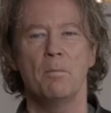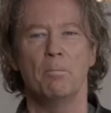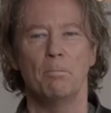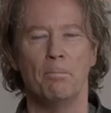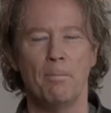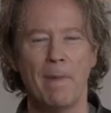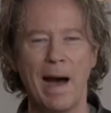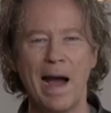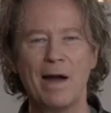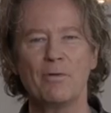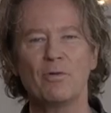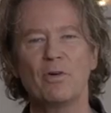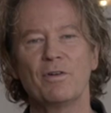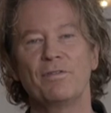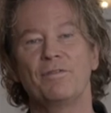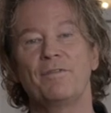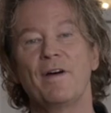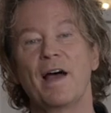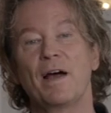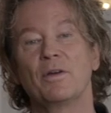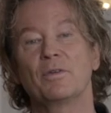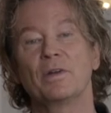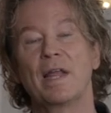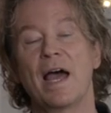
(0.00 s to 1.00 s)
Myra
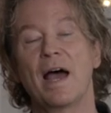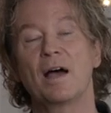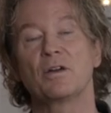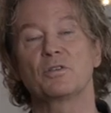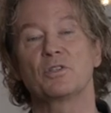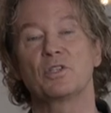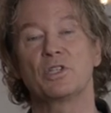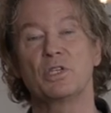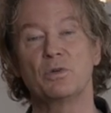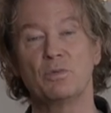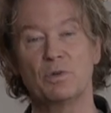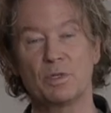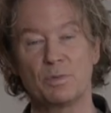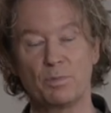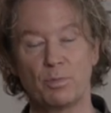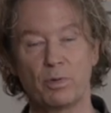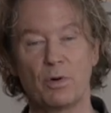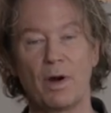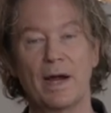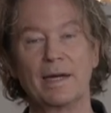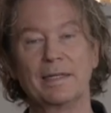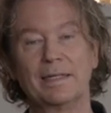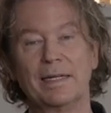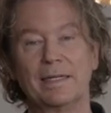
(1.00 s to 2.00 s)
found out she was
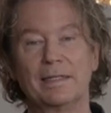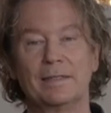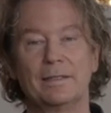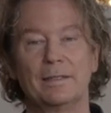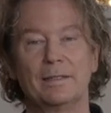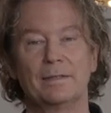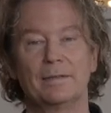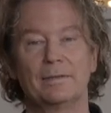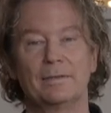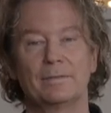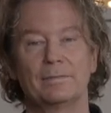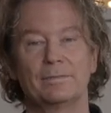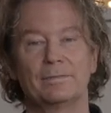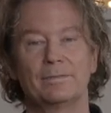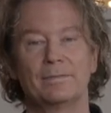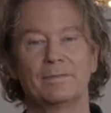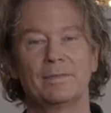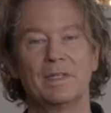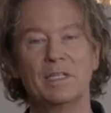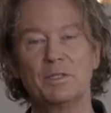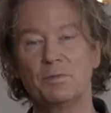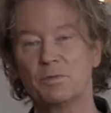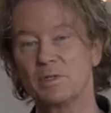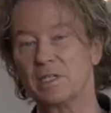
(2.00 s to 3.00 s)
pregnant.
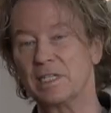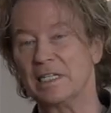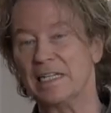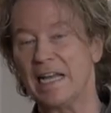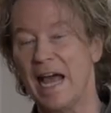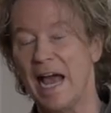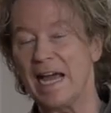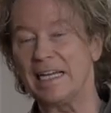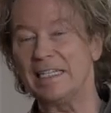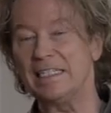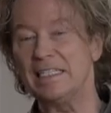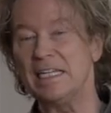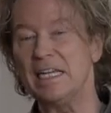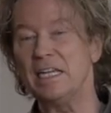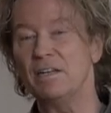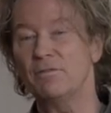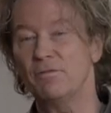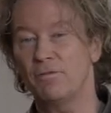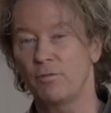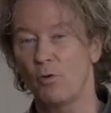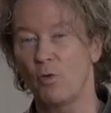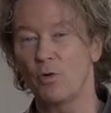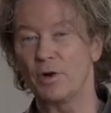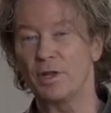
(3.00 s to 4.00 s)
This was
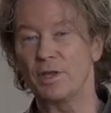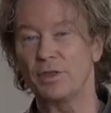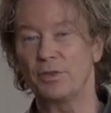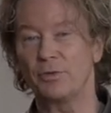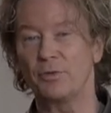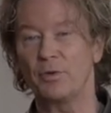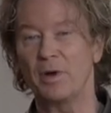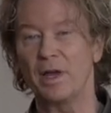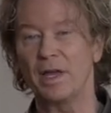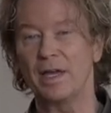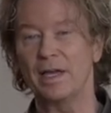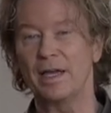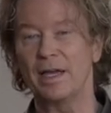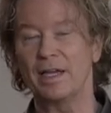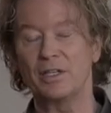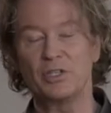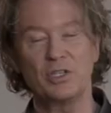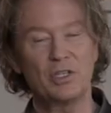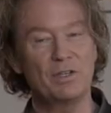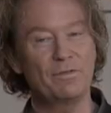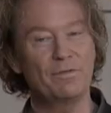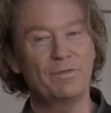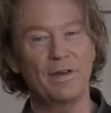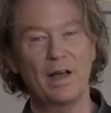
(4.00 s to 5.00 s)
1943, and
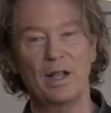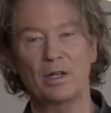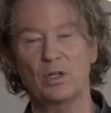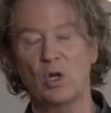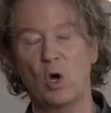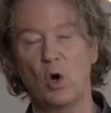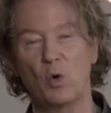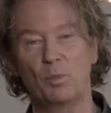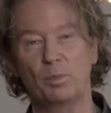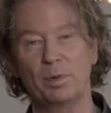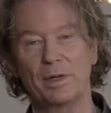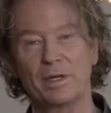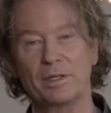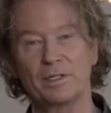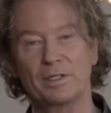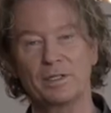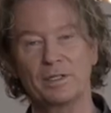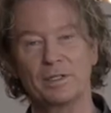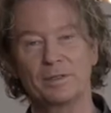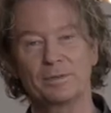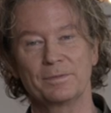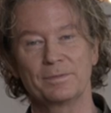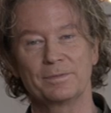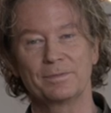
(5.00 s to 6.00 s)
she felt
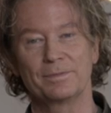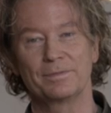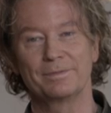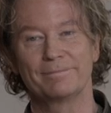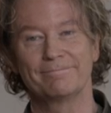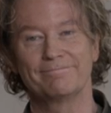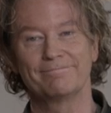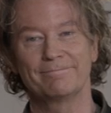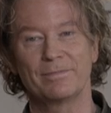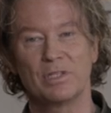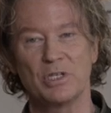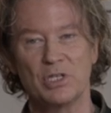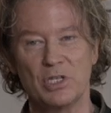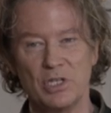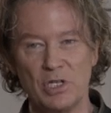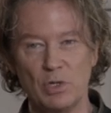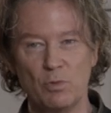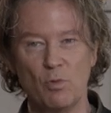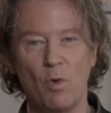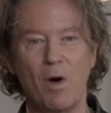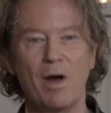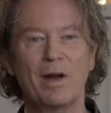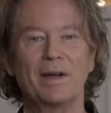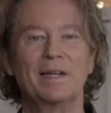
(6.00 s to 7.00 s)
hopeless. She
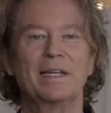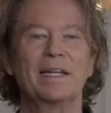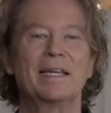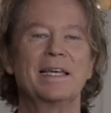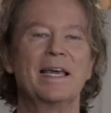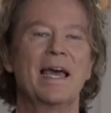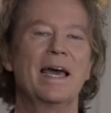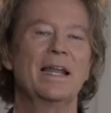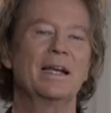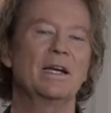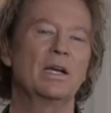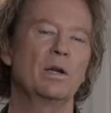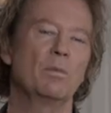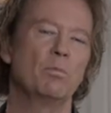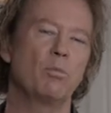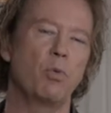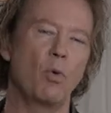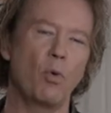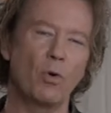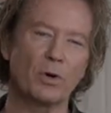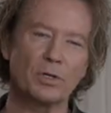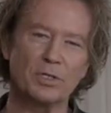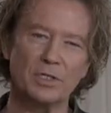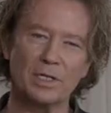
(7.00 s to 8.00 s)
wanted to get an
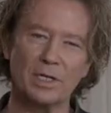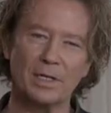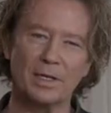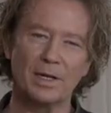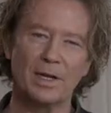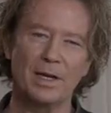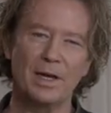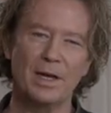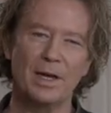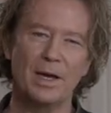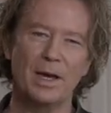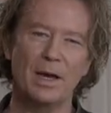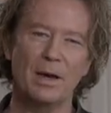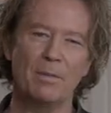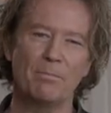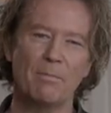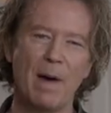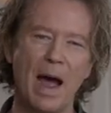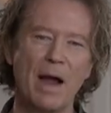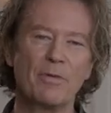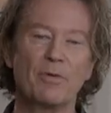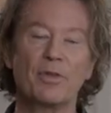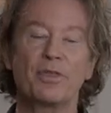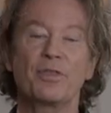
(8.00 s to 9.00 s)
abortion.
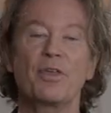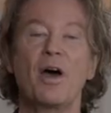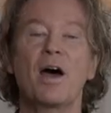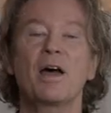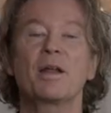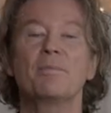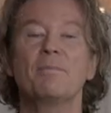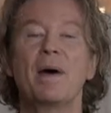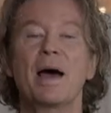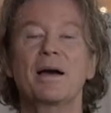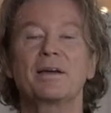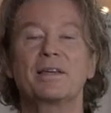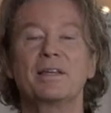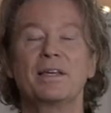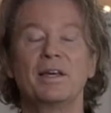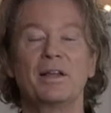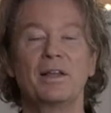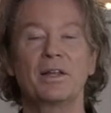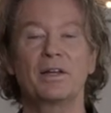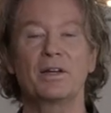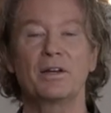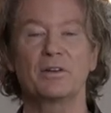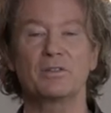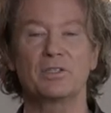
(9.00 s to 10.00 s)
Myra thought about
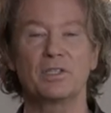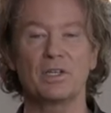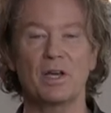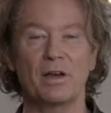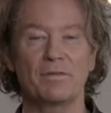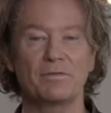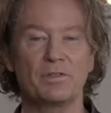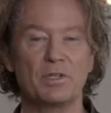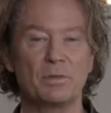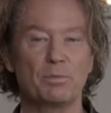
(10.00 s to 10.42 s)
killing herself.